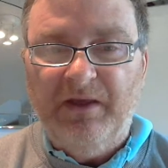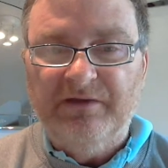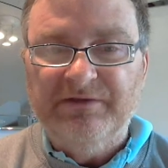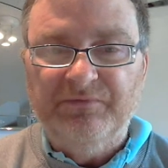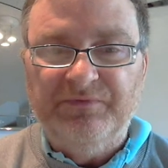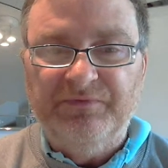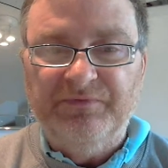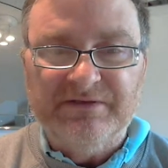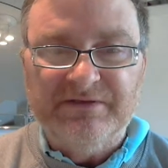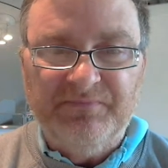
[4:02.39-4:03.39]
I don't think
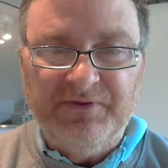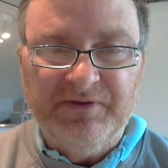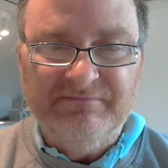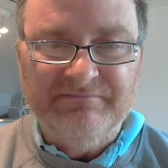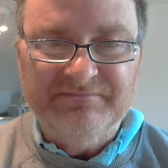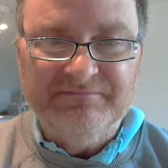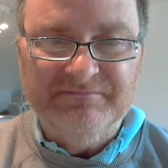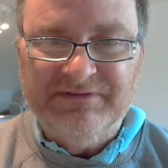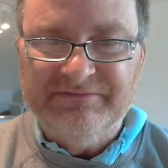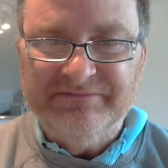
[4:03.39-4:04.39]
it's something,
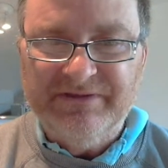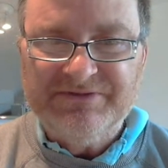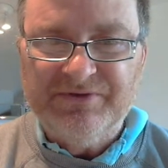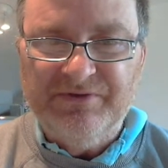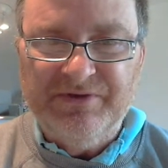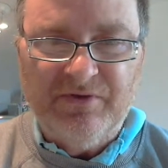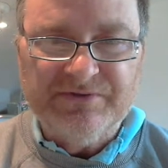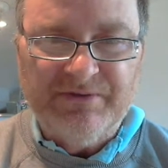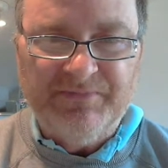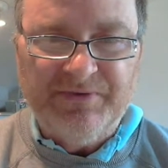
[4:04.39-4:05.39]
it's certainly not
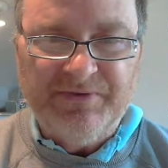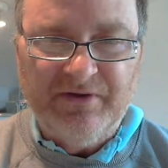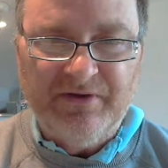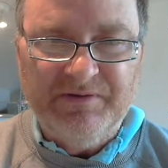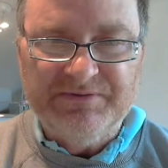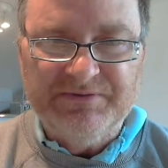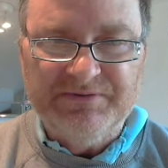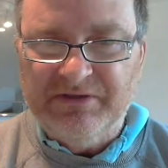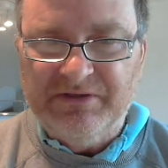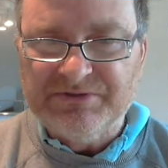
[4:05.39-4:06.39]
something that I've been
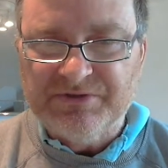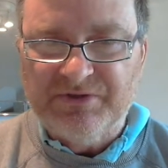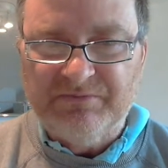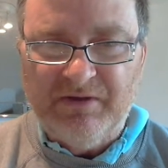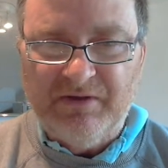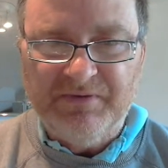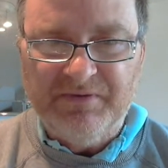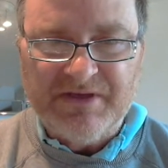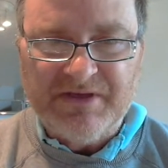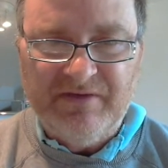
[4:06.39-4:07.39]
particularly concerned about, because
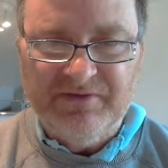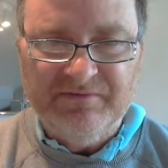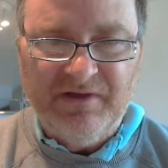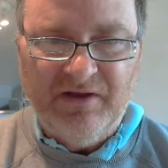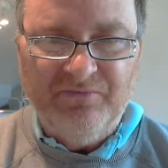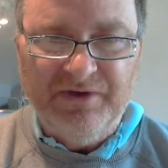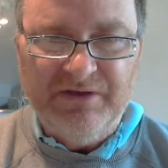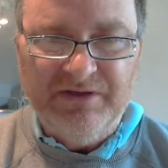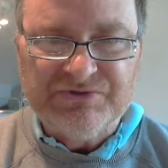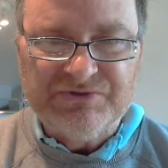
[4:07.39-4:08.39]
I have a
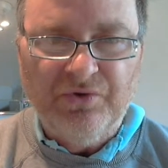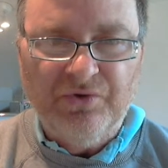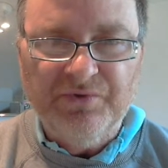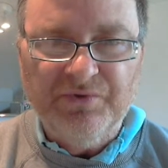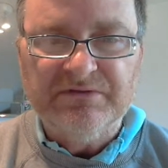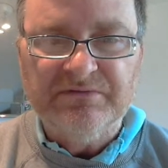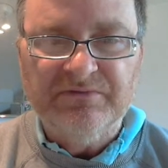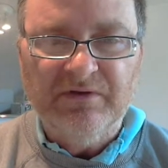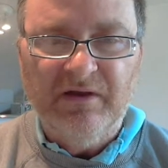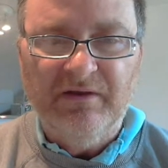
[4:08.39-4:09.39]
really strong reason
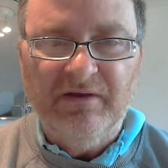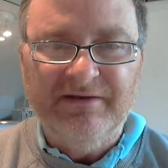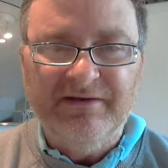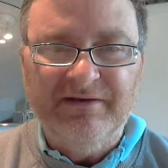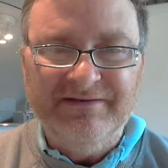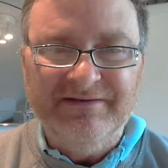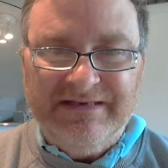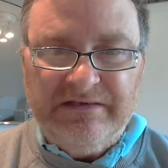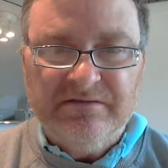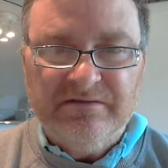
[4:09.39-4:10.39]
and
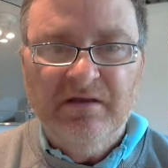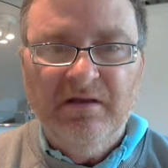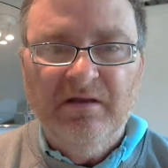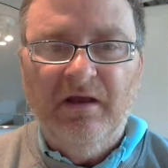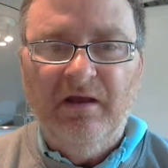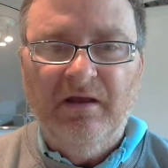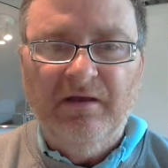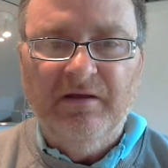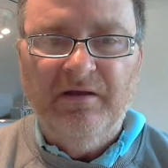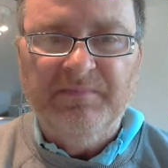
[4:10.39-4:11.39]
need
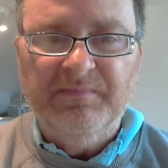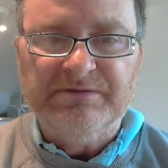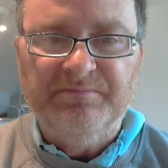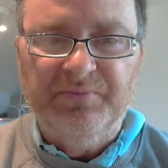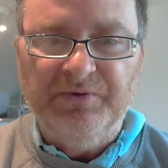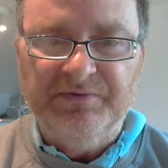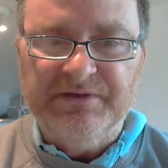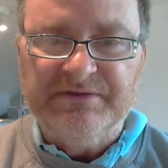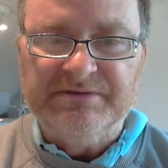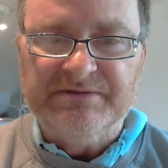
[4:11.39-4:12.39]
to put
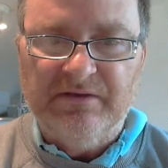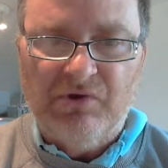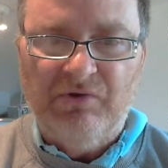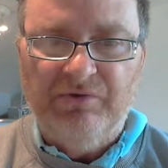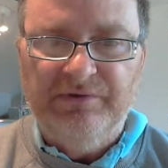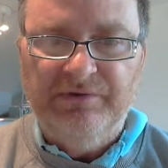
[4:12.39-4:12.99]
these nails on.